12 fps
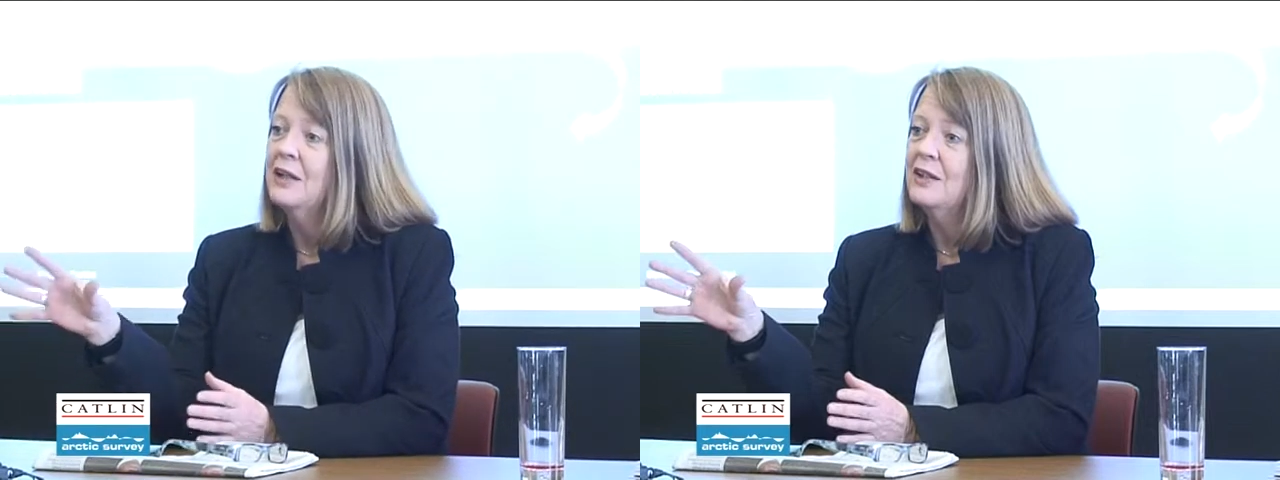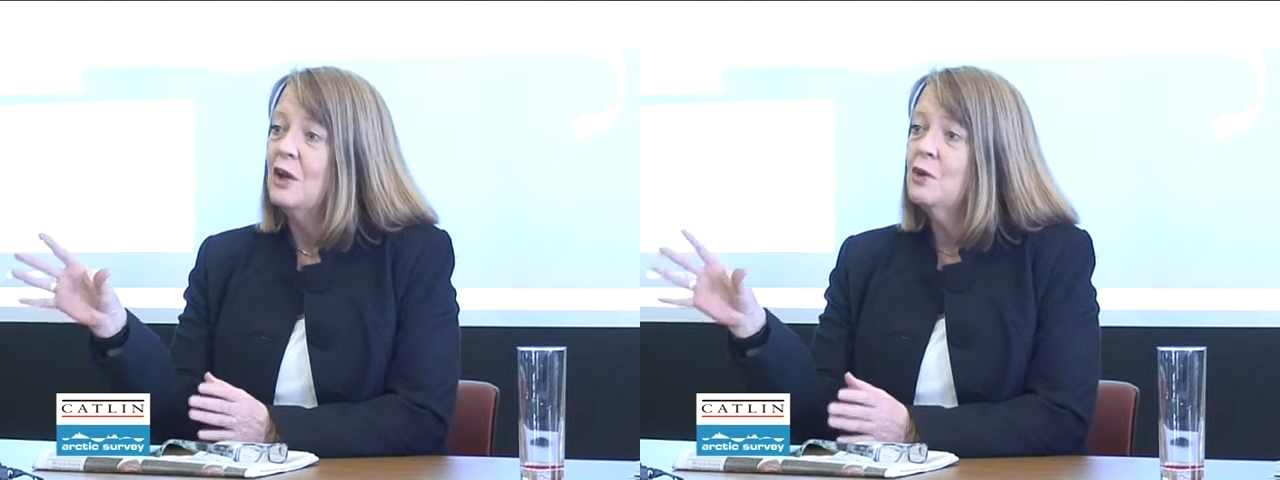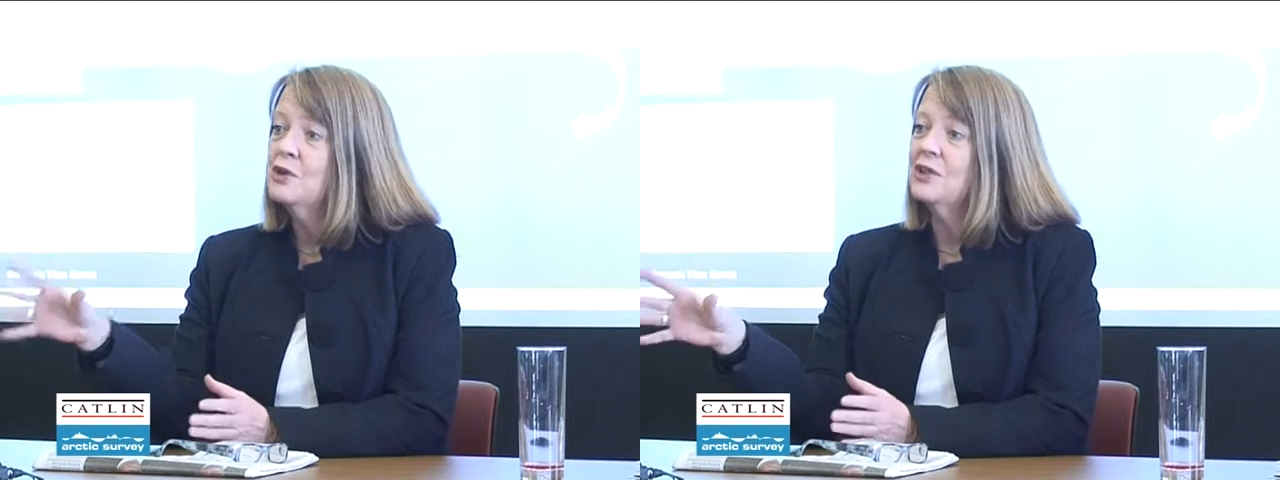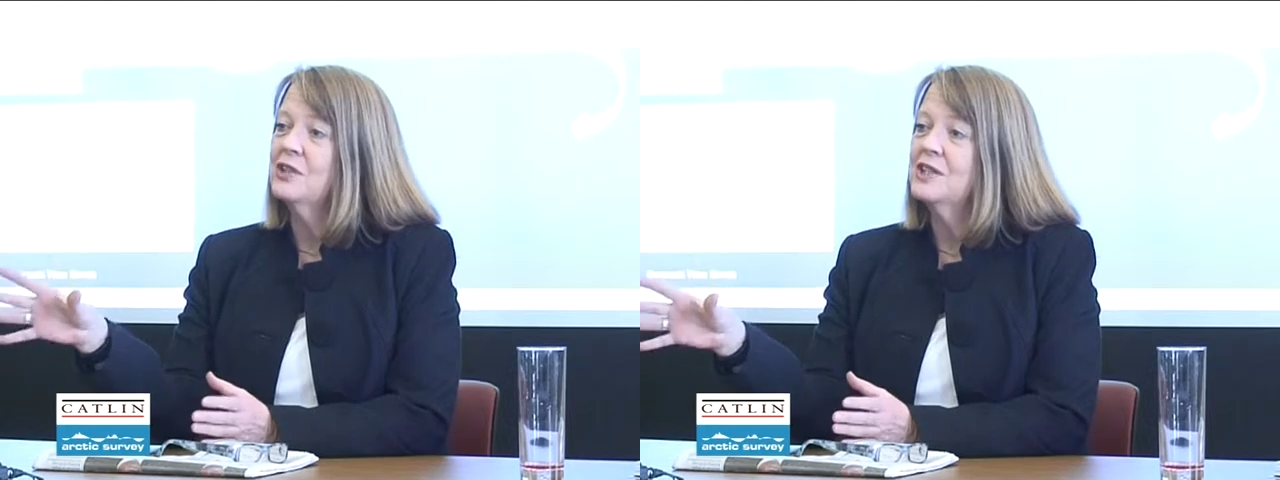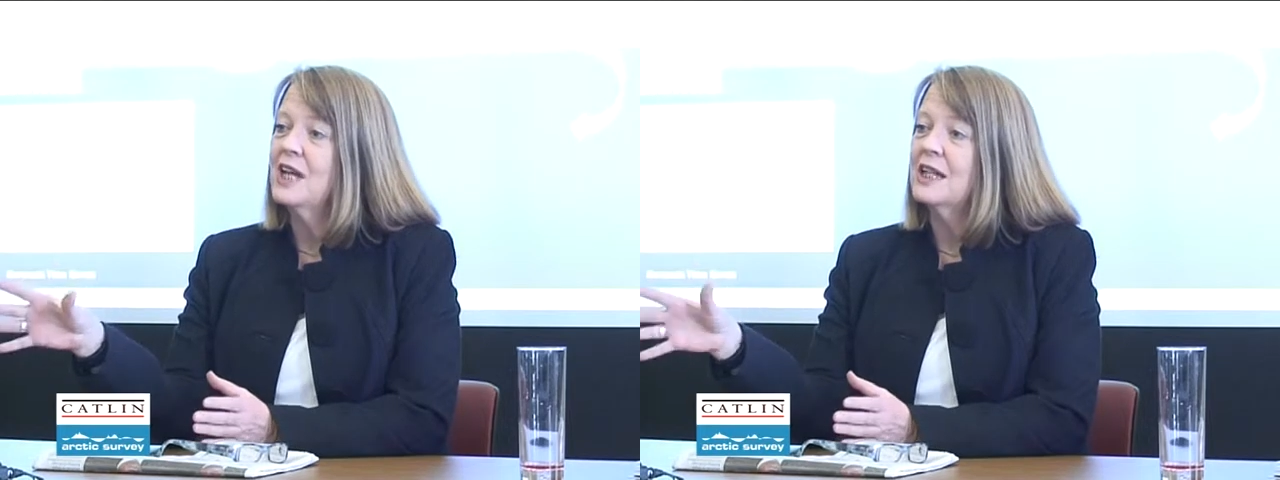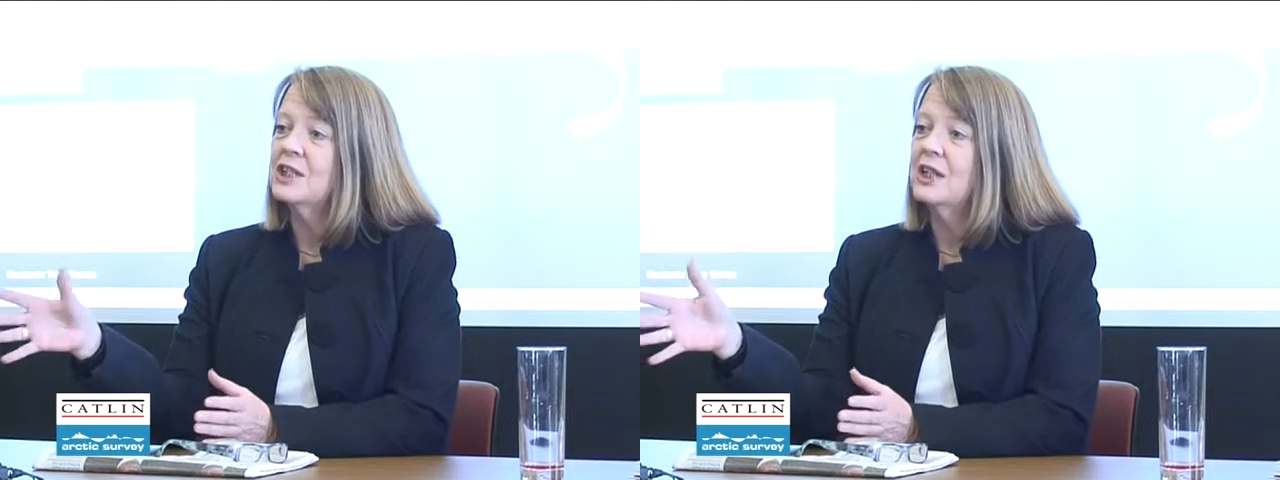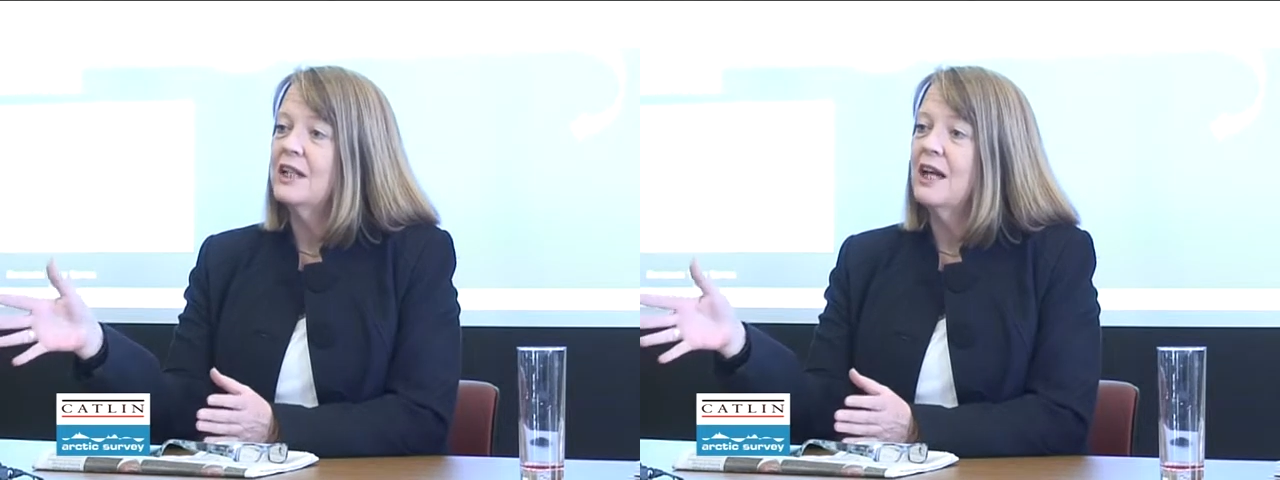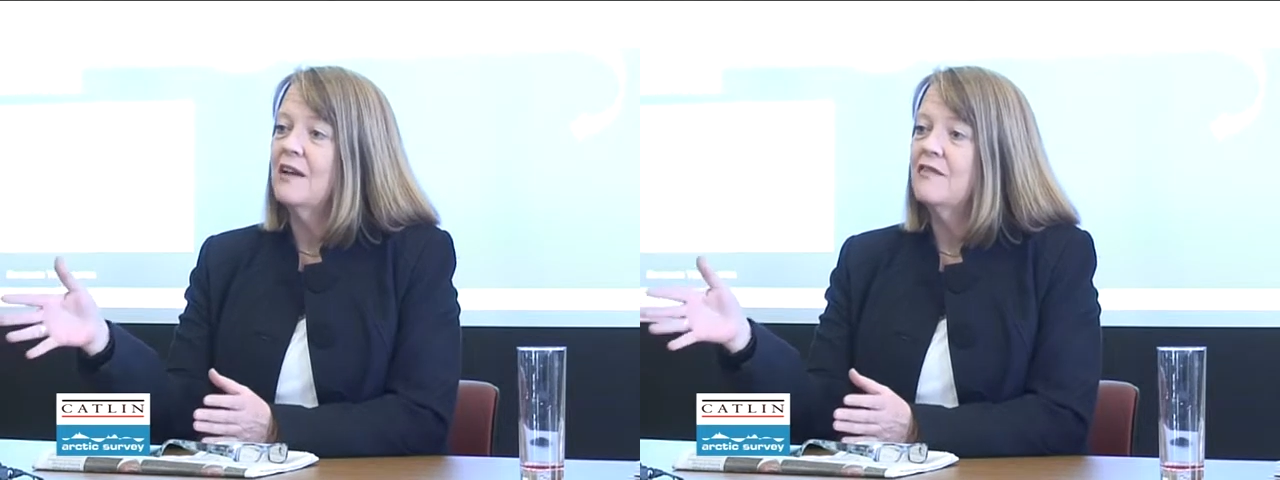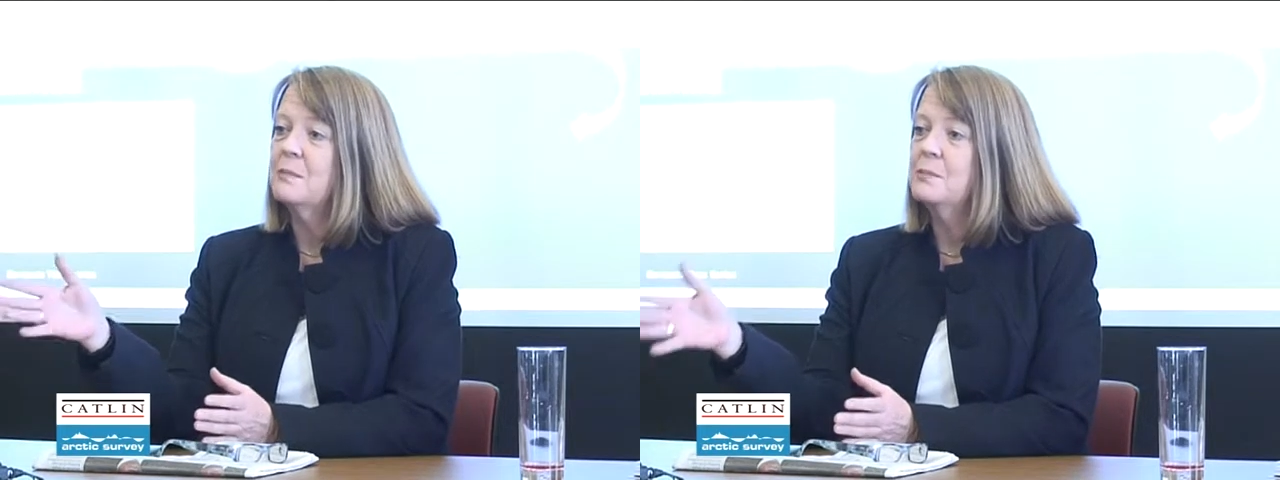The oceans actually
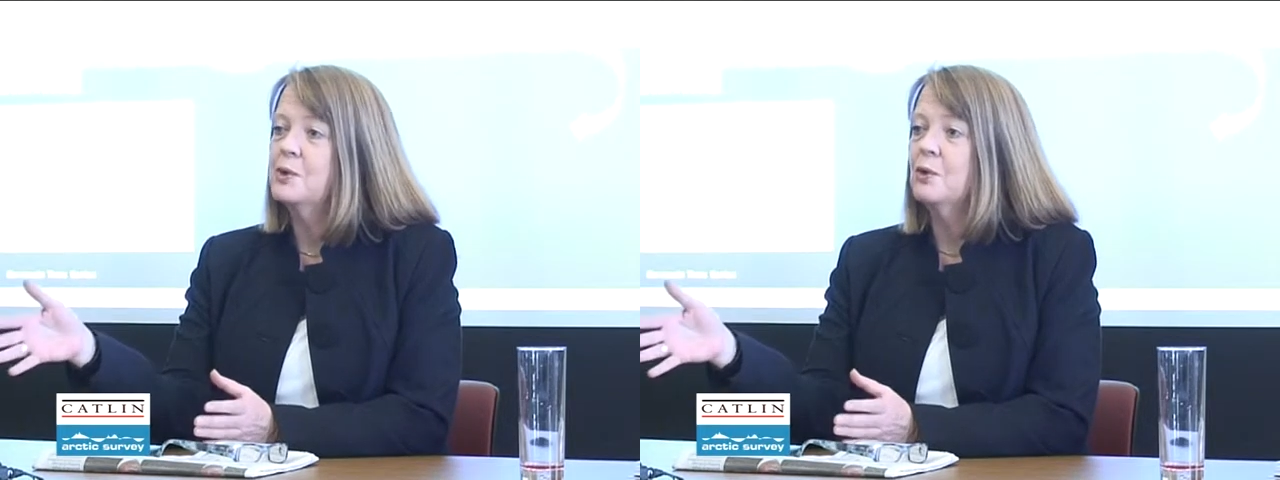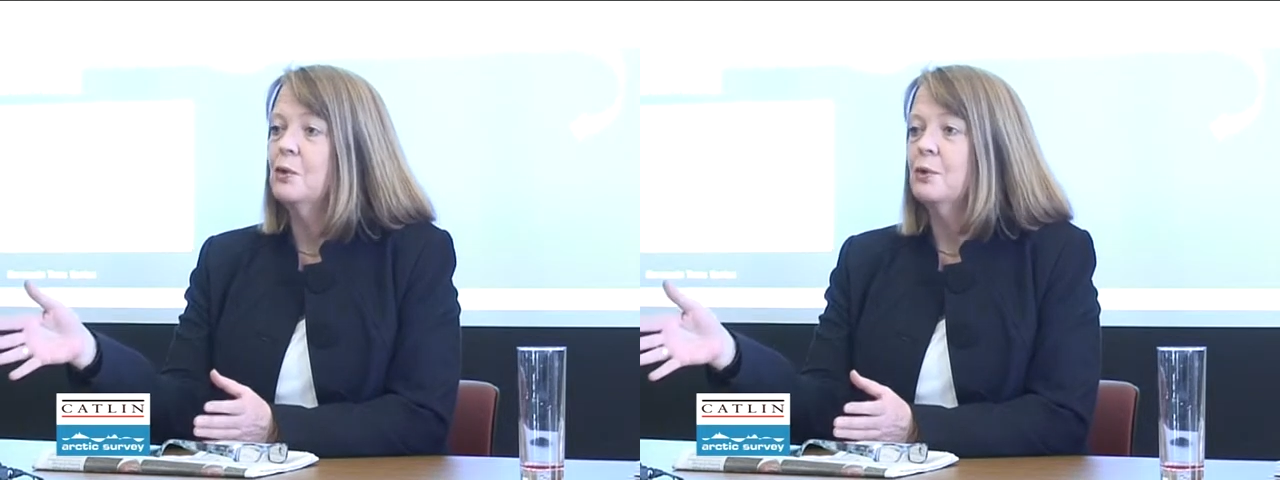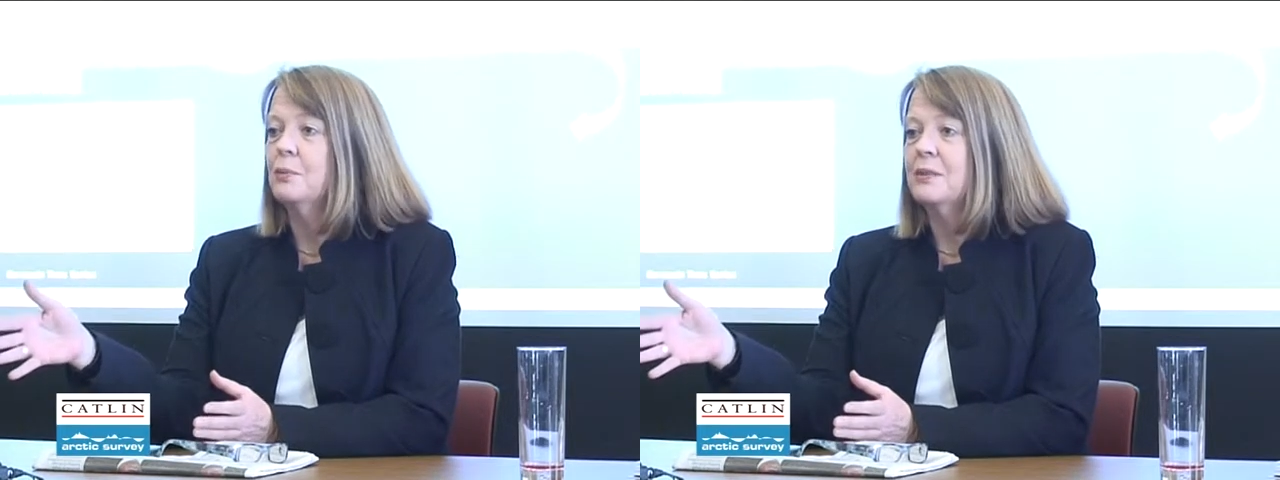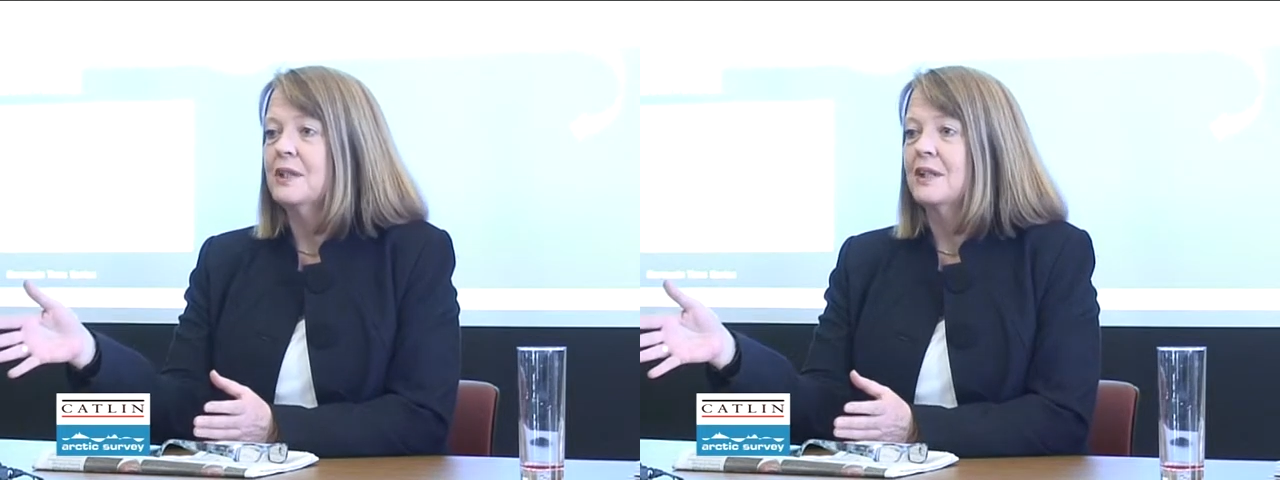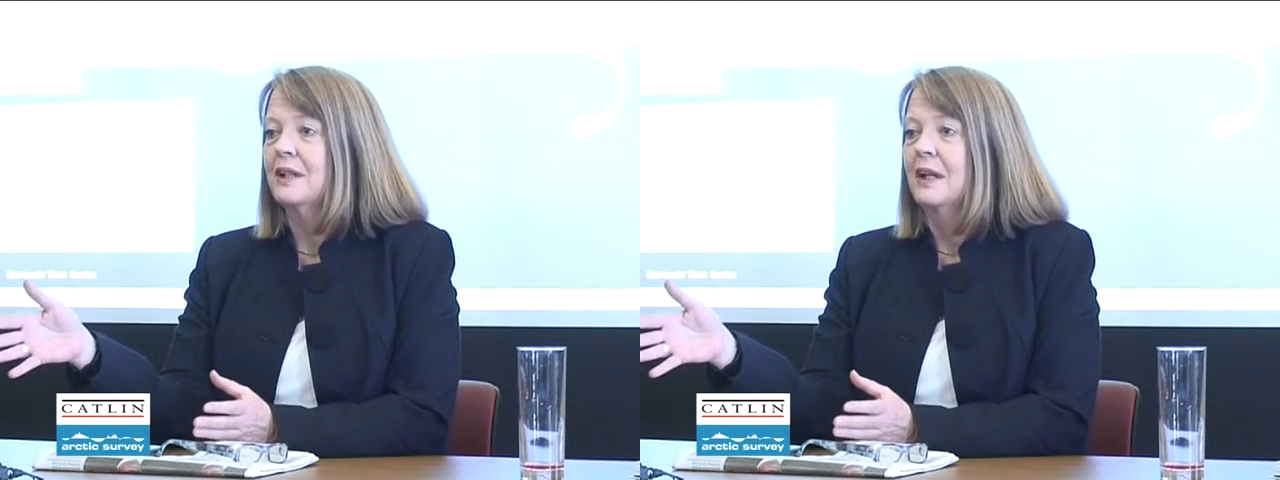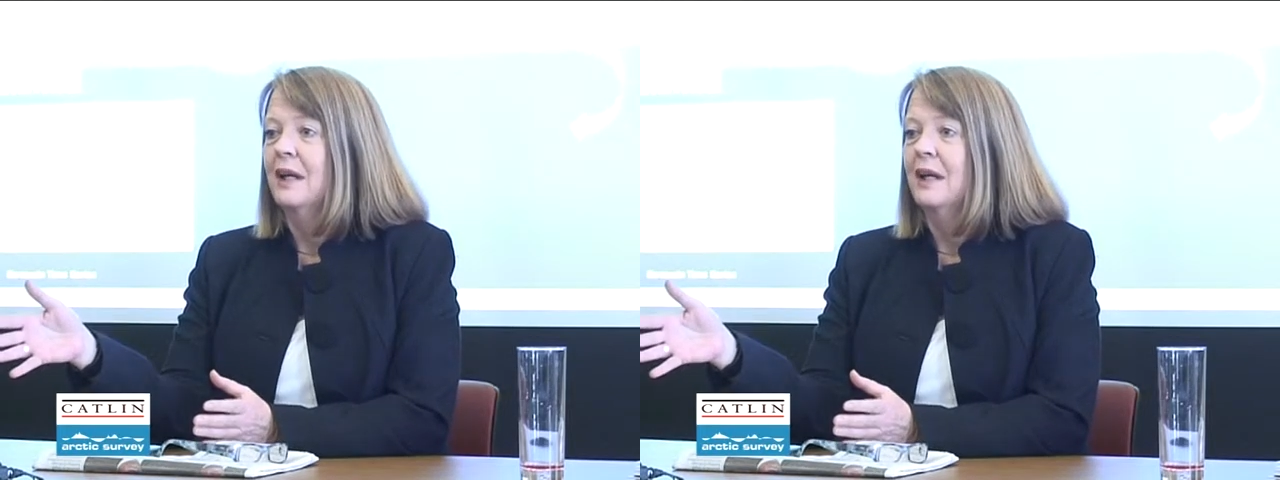have absorbed